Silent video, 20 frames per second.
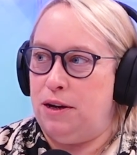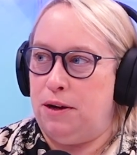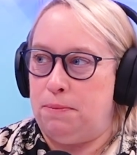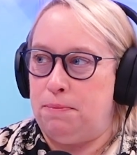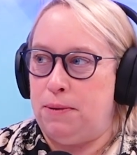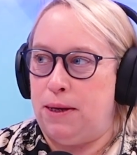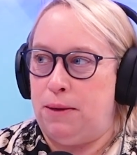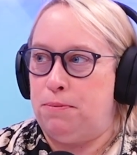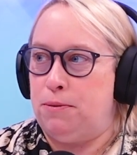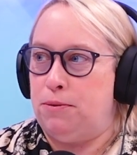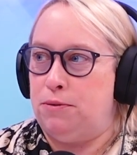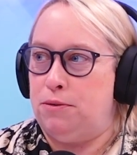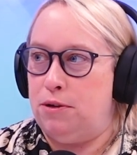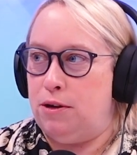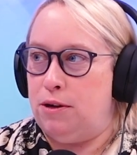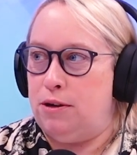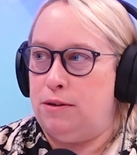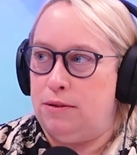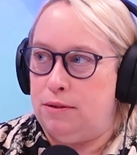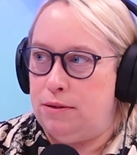people
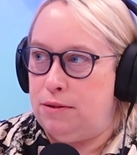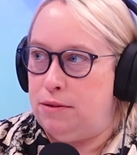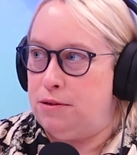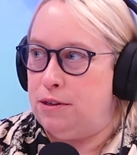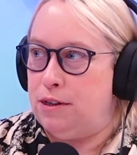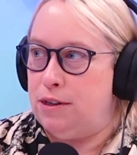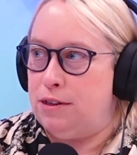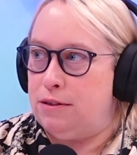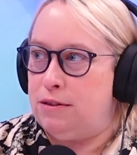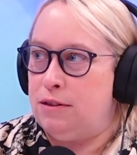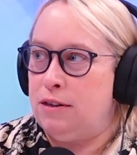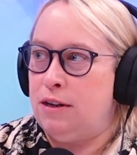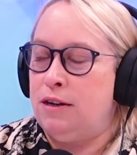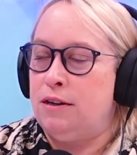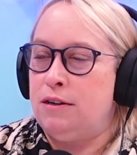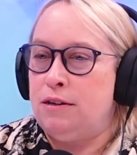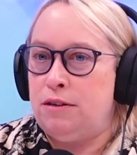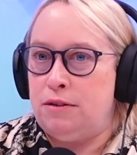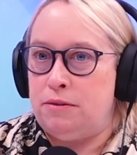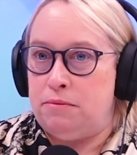that
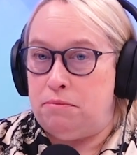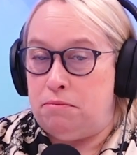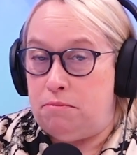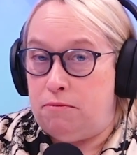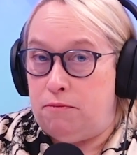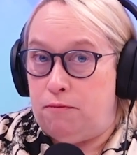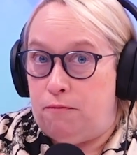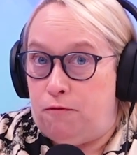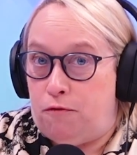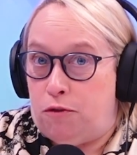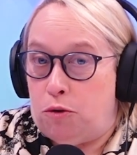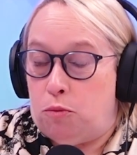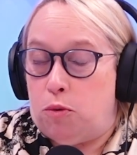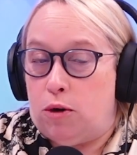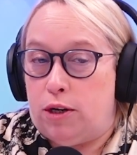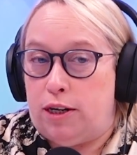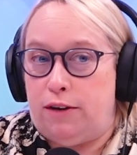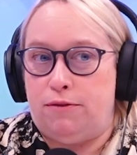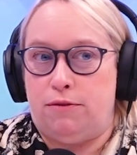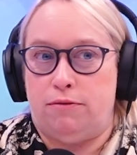for
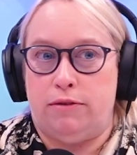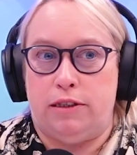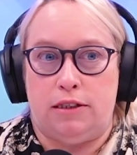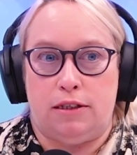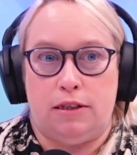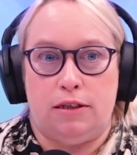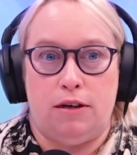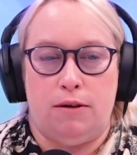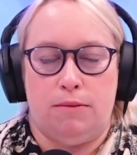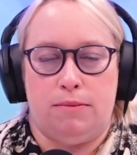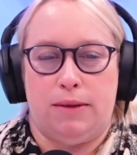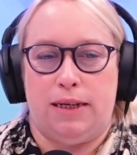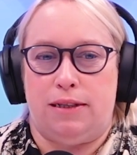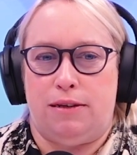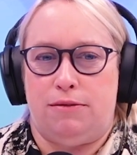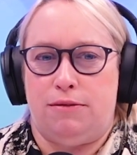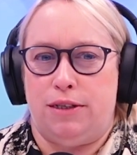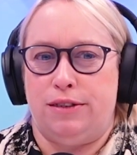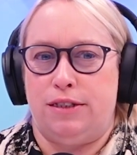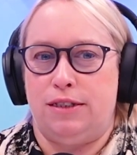whatever reason can't make
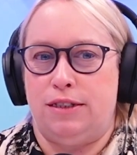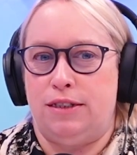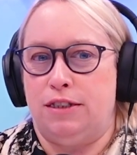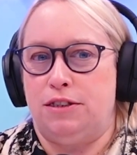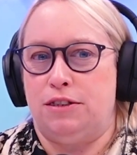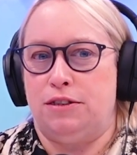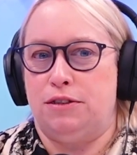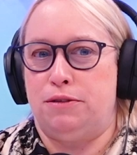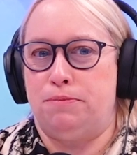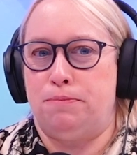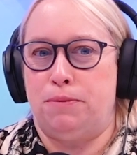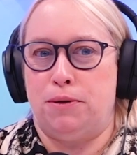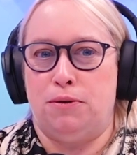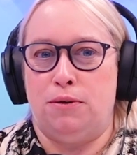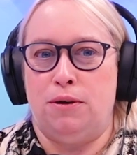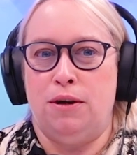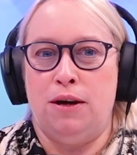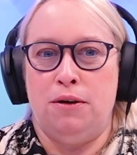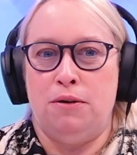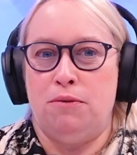their own decisions.
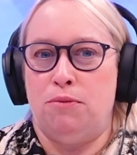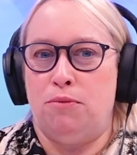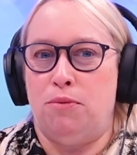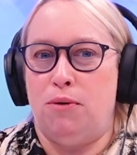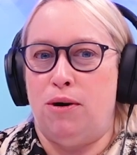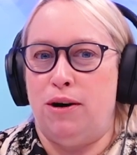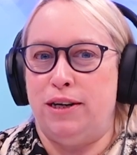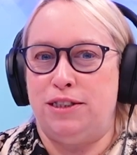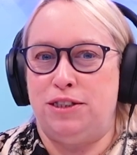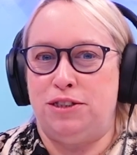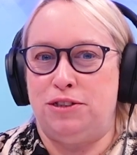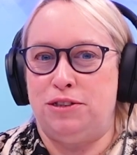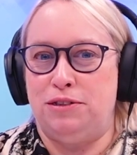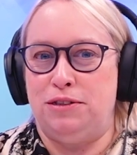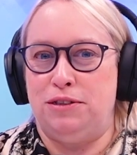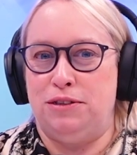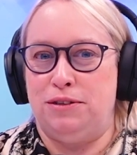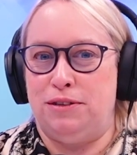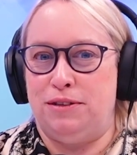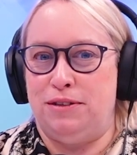But why
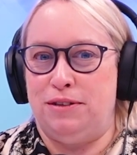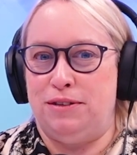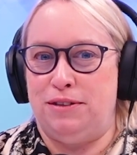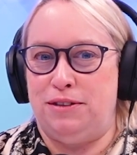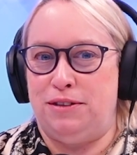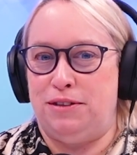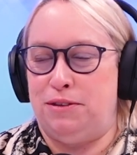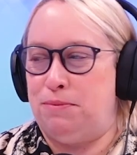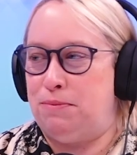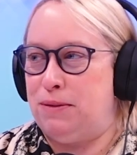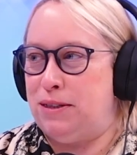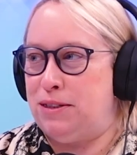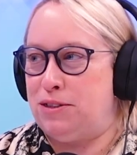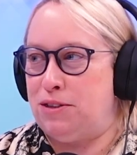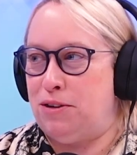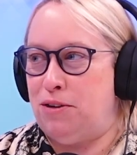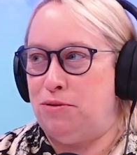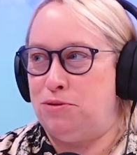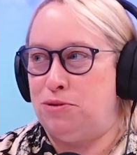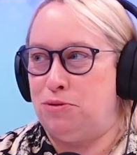shouldn't you be
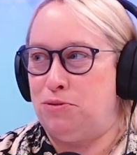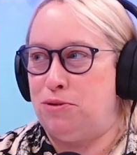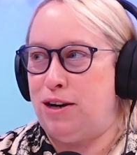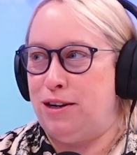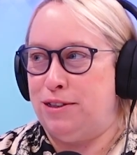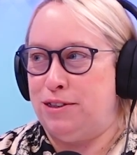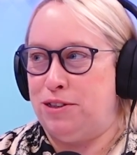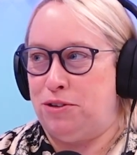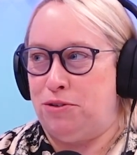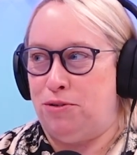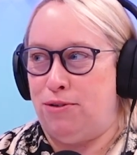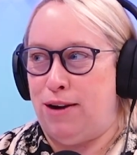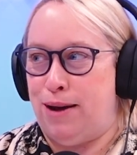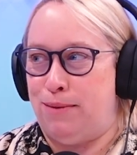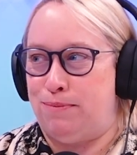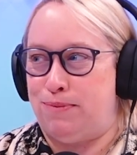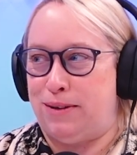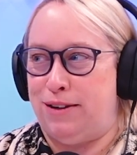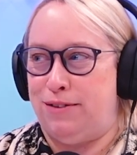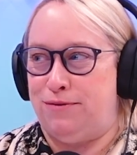sold all kinds of
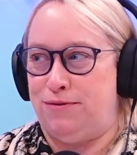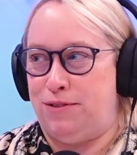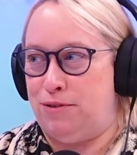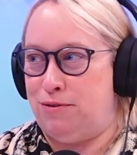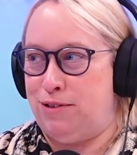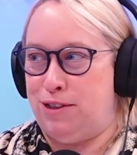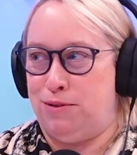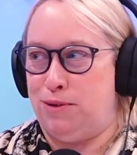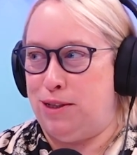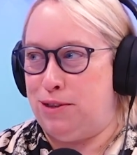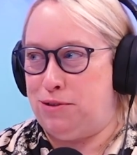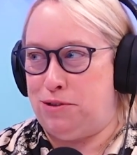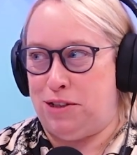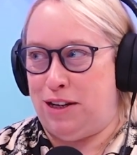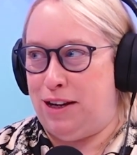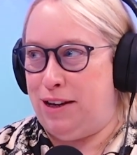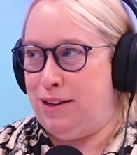crap if you're in a wheelchair?